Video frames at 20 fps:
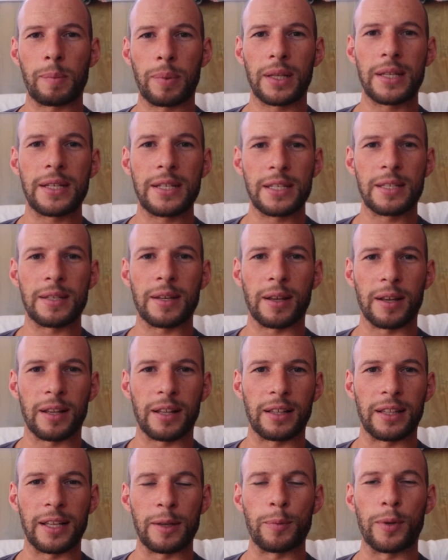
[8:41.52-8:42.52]
please
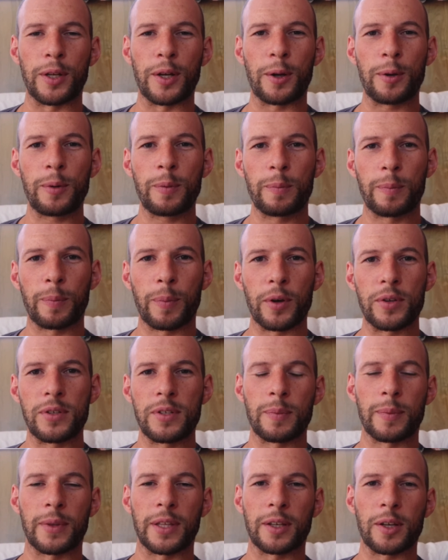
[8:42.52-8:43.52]
let me know.
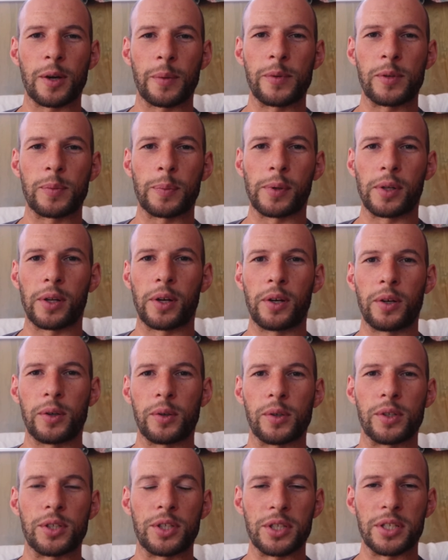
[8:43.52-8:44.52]
Post them in the comments
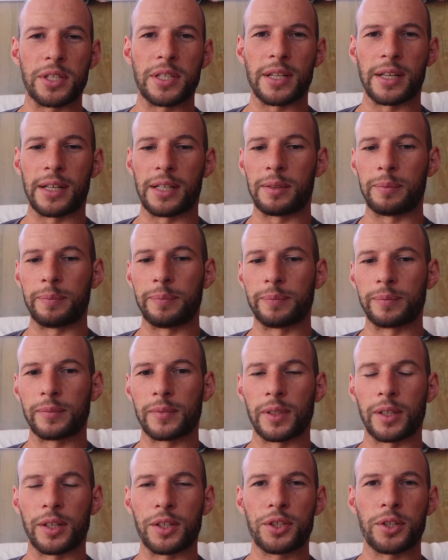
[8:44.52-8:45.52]
below, or just you
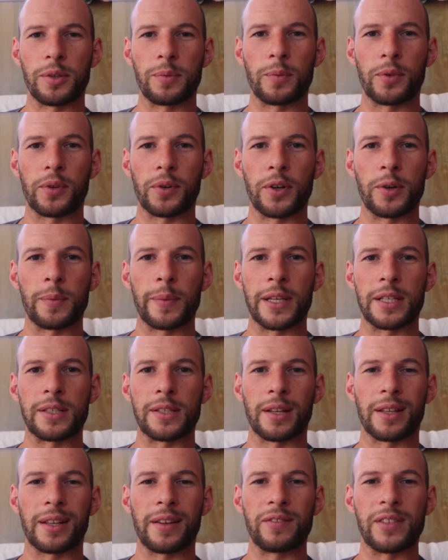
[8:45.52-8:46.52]
know, shoot them through to me, because
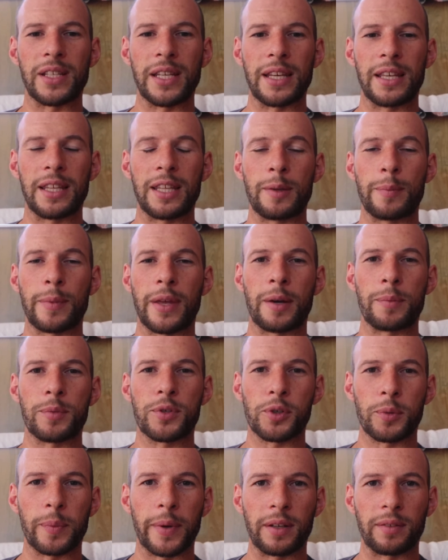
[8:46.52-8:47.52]
I'd love to hear them, and I'm
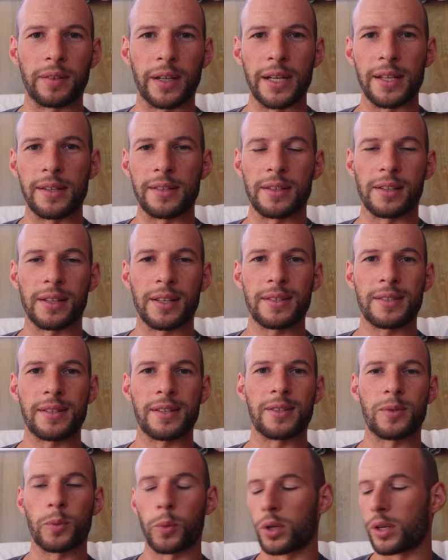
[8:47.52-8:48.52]
sure my readers and
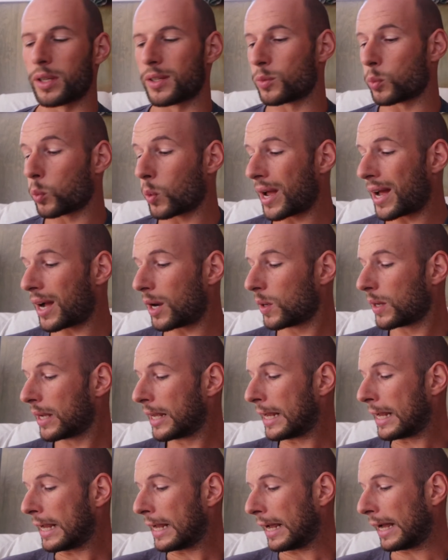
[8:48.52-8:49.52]
listeners would as well.
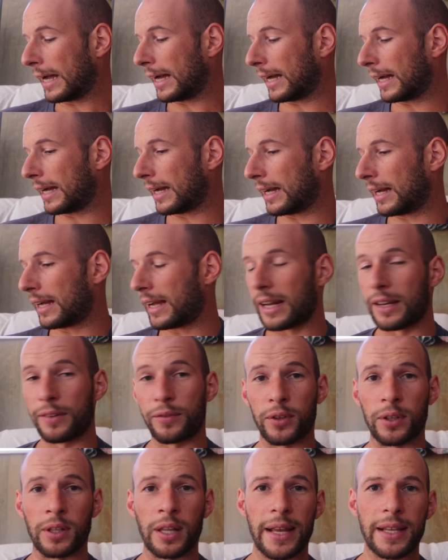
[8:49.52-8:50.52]
And
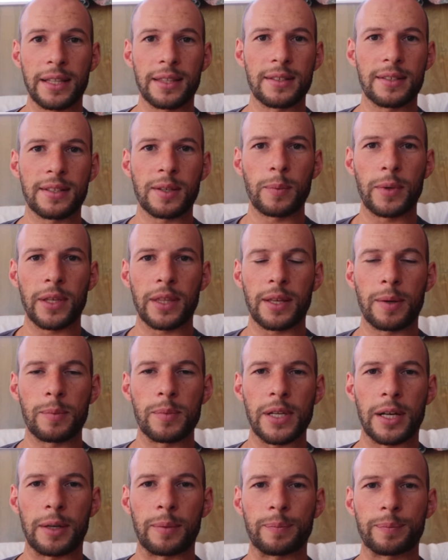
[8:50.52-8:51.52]
if you like this, give me a
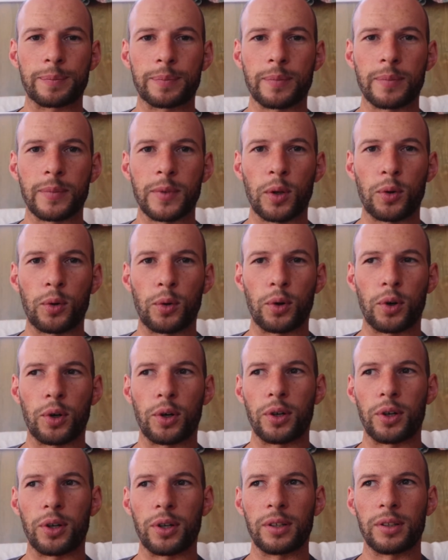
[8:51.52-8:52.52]
thumbs up,
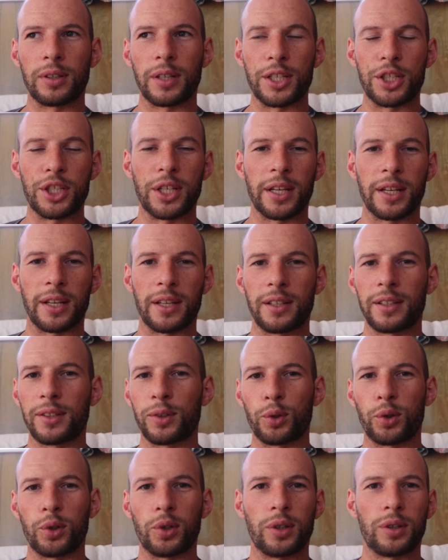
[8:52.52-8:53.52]
or a share,
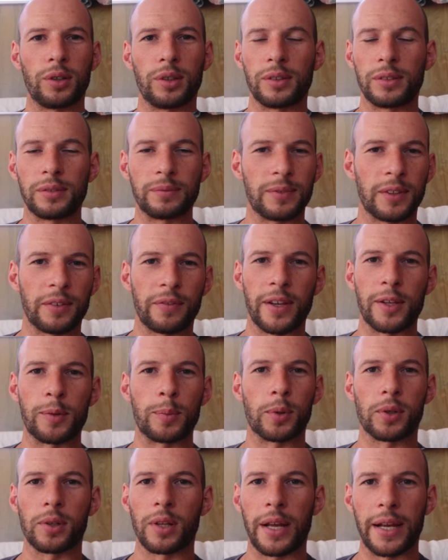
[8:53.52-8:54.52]
or a
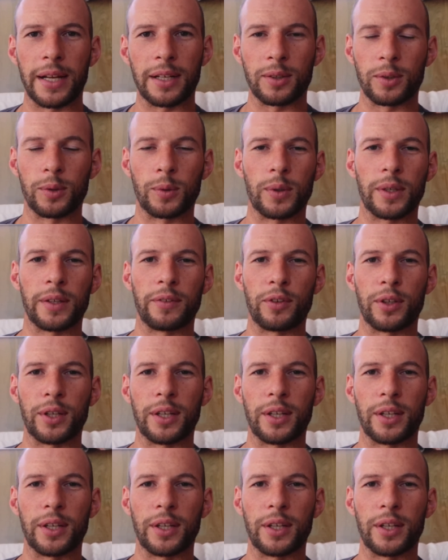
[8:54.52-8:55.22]
Facebook like, or